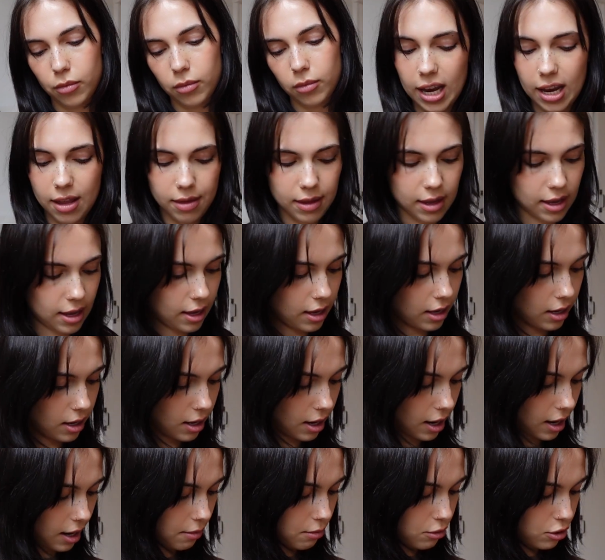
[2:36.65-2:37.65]
And
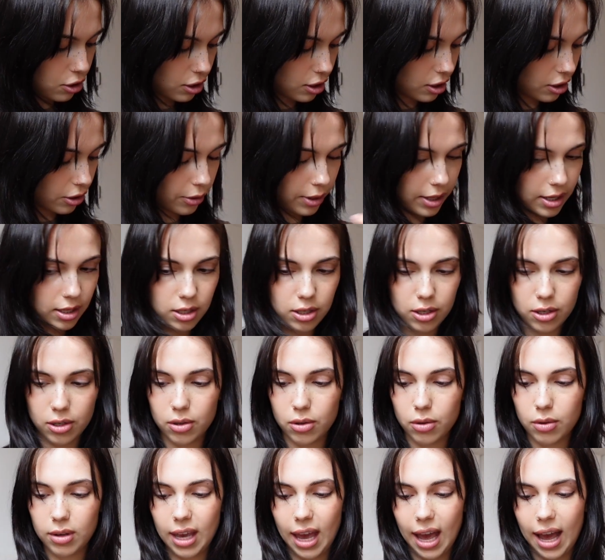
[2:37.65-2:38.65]
then I'm just going
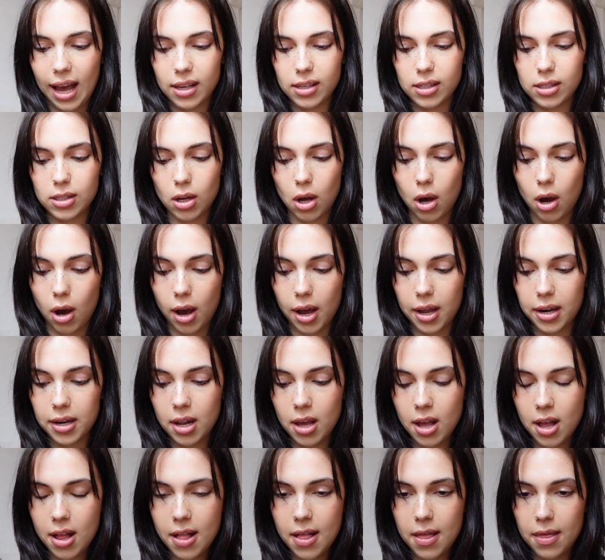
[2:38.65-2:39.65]
to cast on
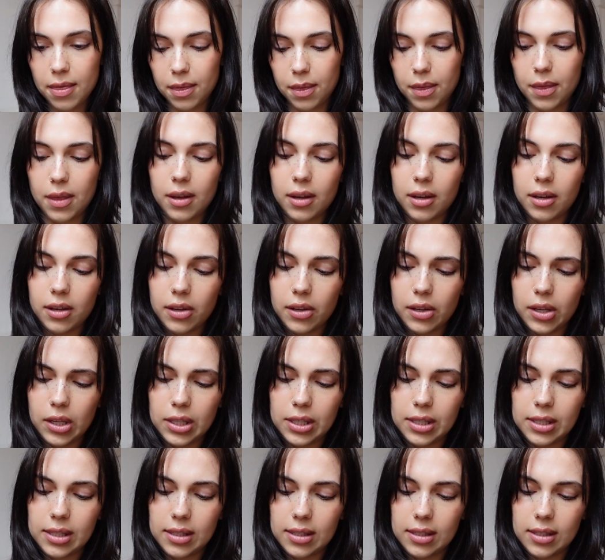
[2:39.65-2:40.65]
the
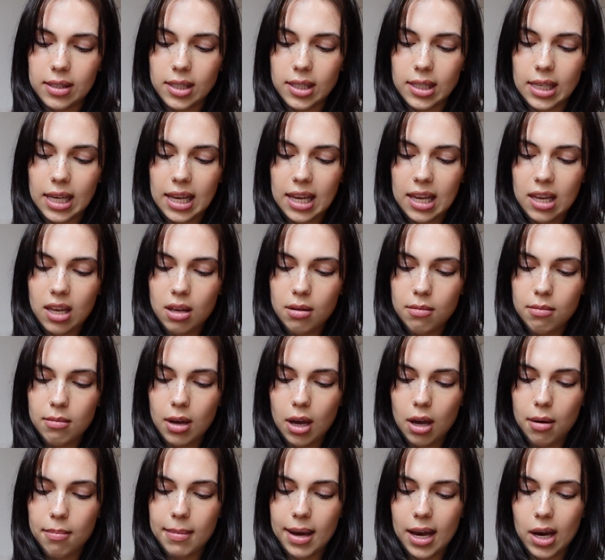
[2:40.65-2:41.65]
same
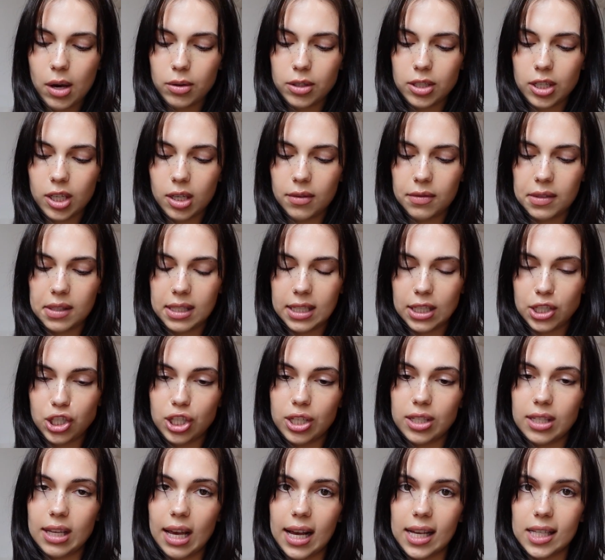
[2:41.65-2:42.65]
amount of
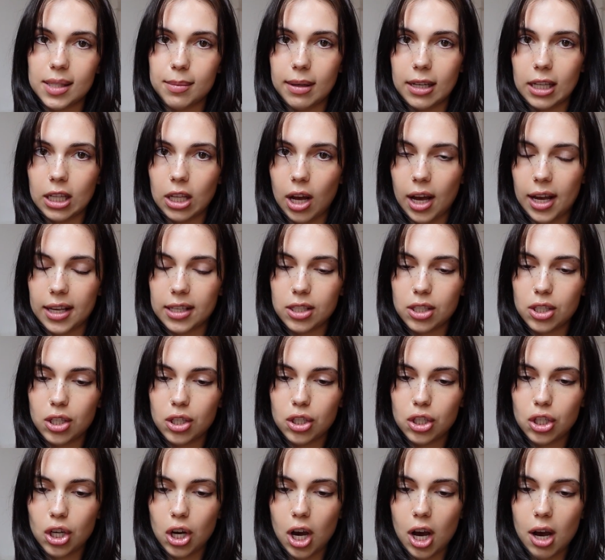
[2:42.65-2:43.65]
stitches as my
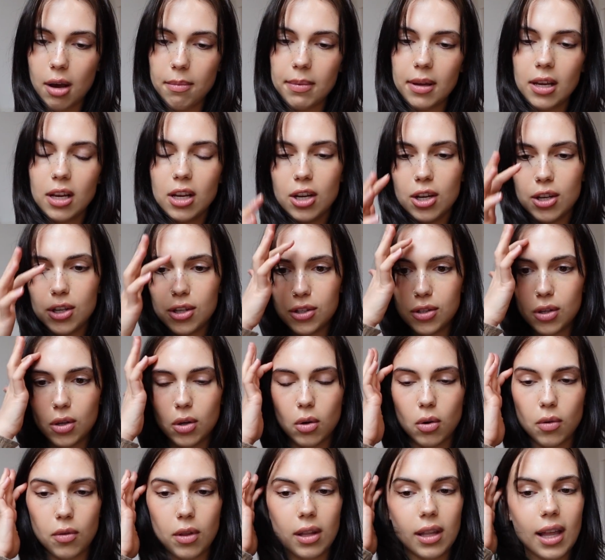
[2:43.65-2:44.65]
last top.
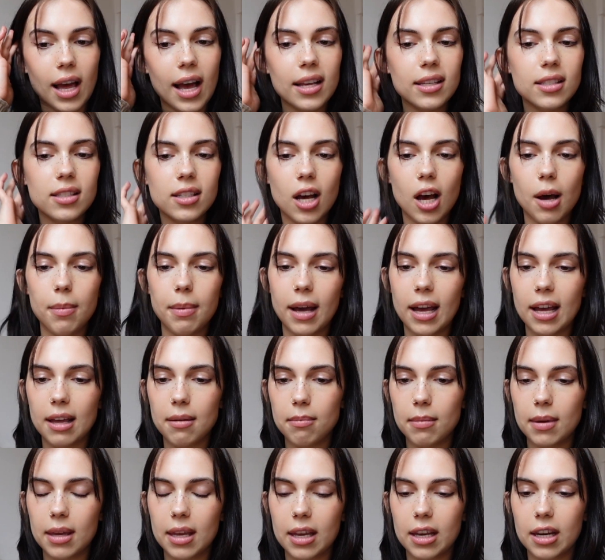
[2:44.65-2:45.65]
So the last top I
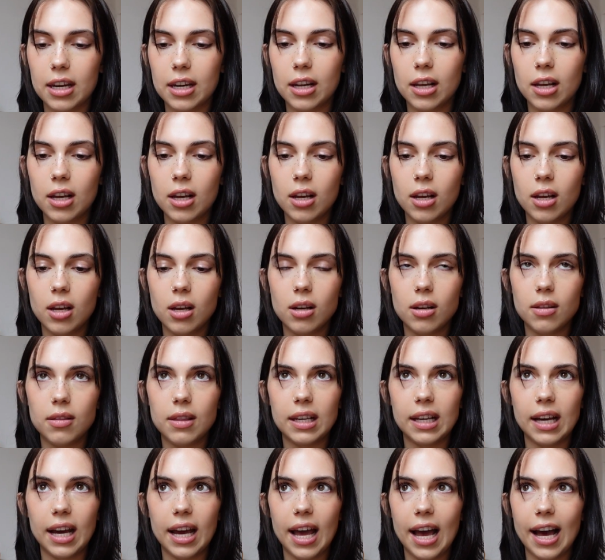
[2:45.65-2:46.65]
made, I
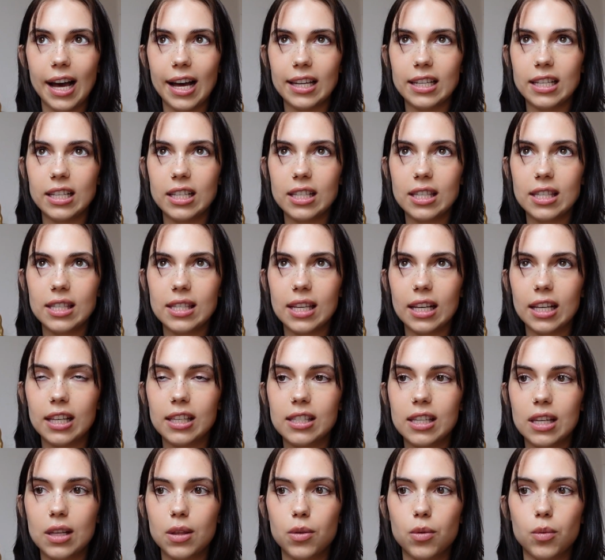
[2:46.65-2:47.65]
think I had
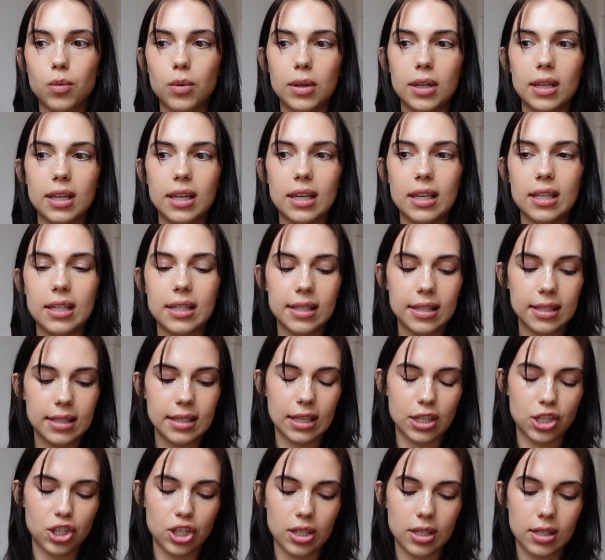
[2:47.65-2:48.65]
63
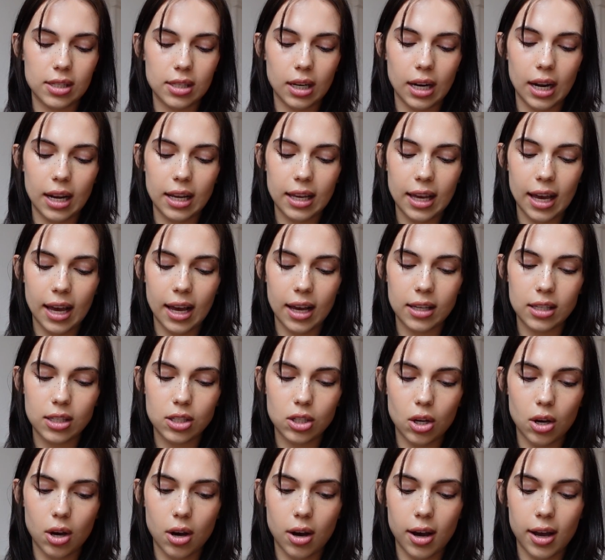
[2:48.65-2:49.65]
stitches that I
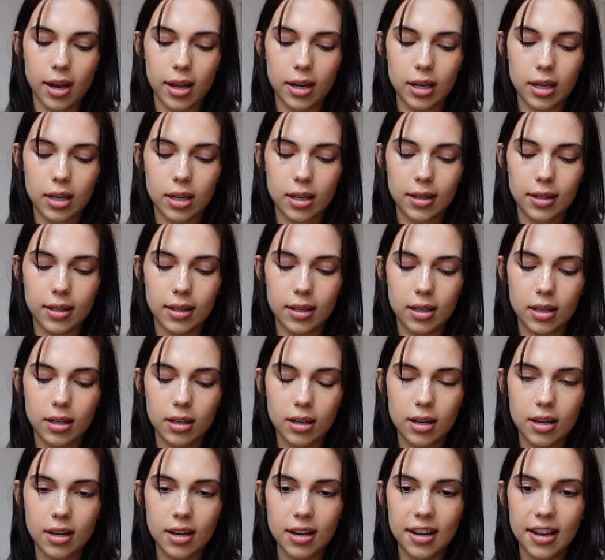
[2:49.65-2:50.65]
cast on.
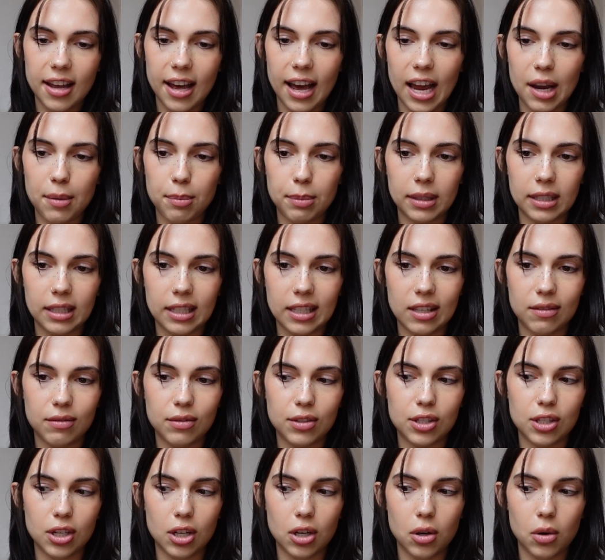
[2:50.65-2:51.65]
I believe
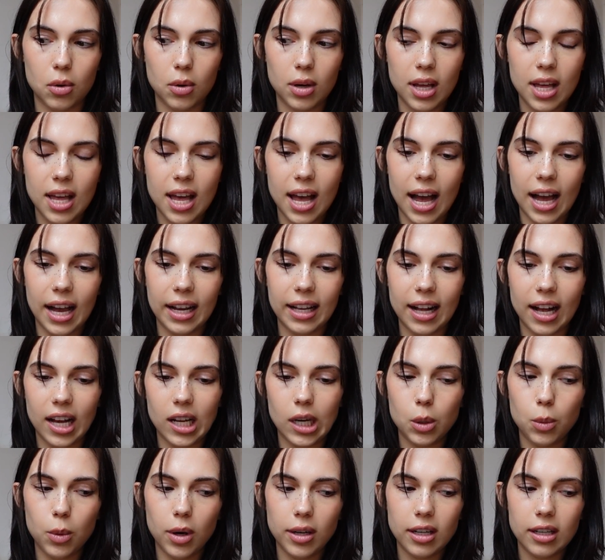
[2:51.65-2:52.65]
so. I
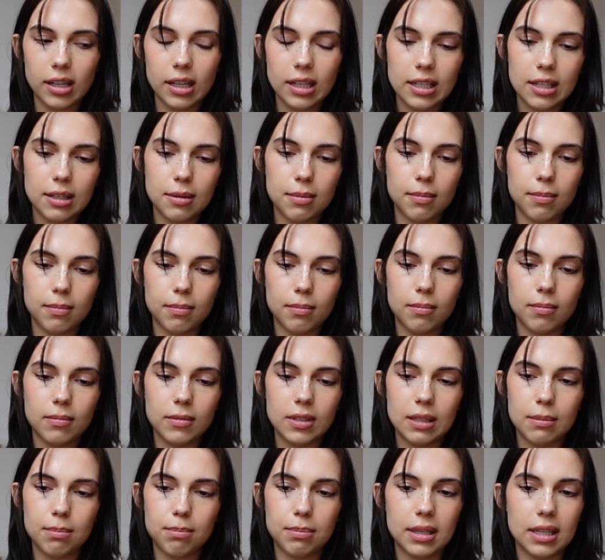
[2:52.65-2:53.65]
kind of wanted it
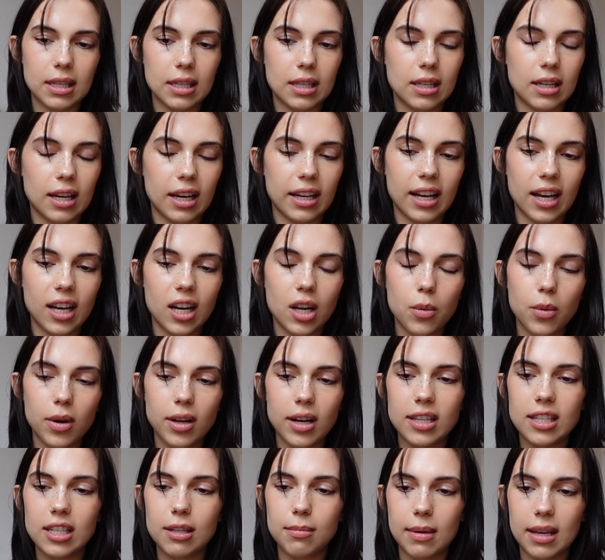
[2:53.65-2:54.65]
to be, I kind of
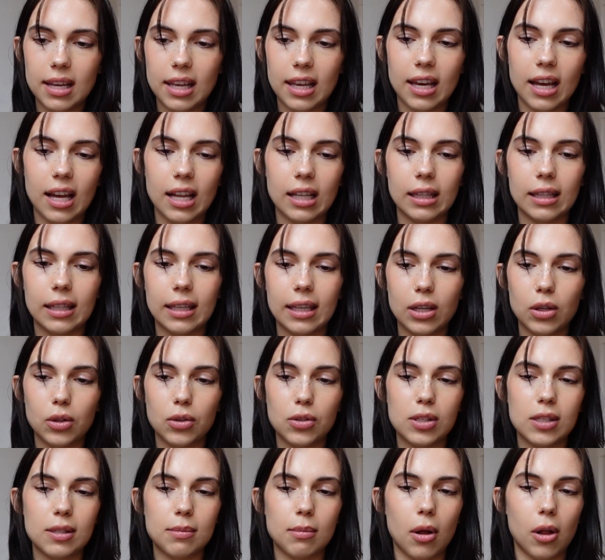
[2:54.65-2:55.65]
wanted to make it a little
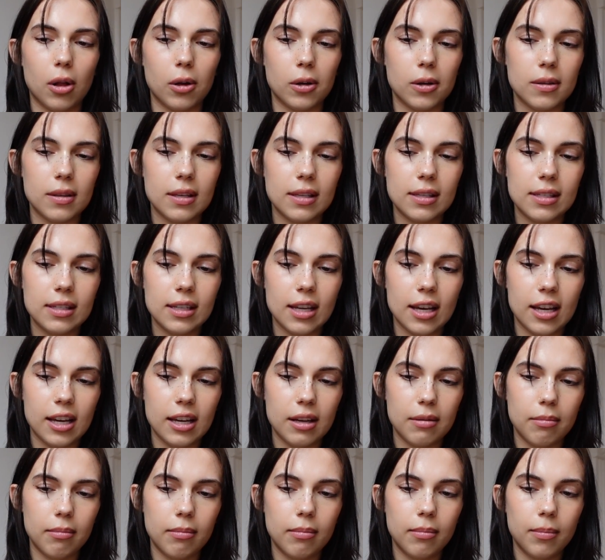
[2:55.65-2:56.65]
smaller this
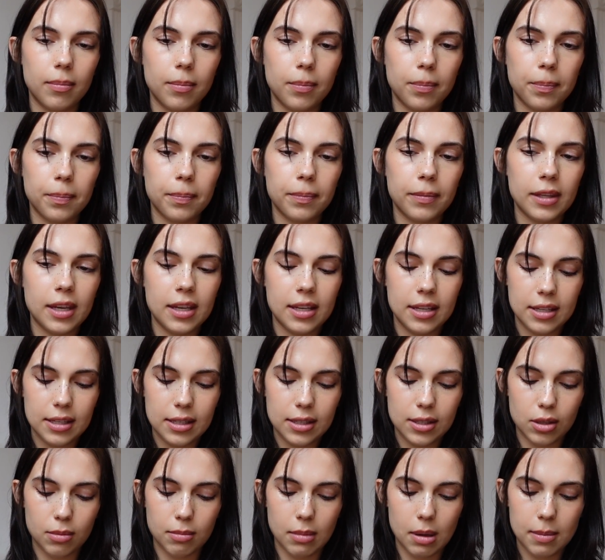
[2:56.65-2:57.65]
time.
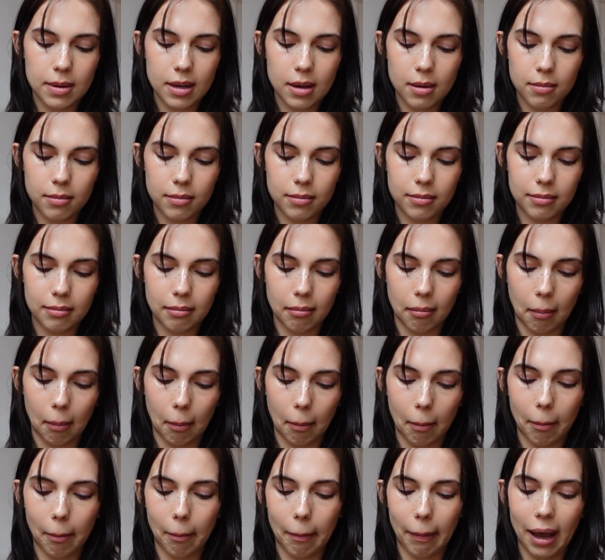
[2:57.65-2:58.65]
So maybe I'm
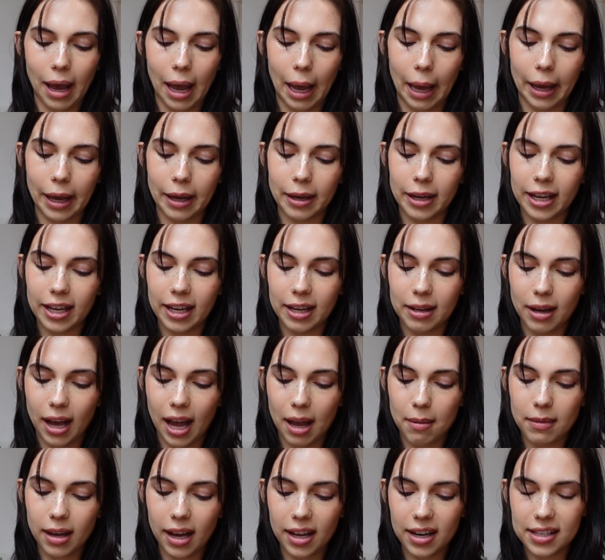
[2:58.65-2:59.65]

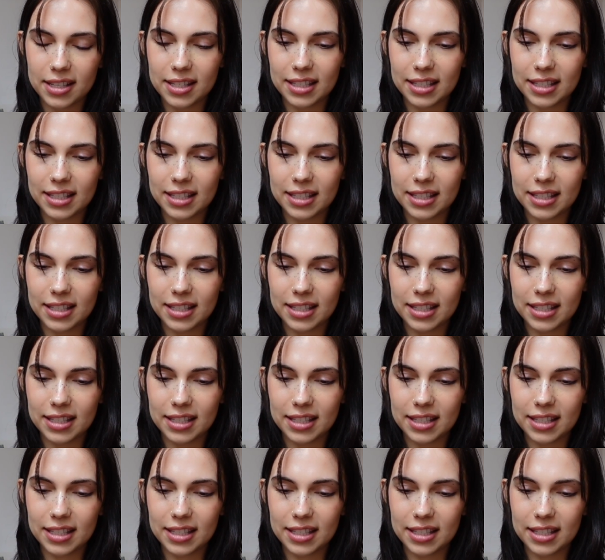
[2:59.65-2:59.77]
kind of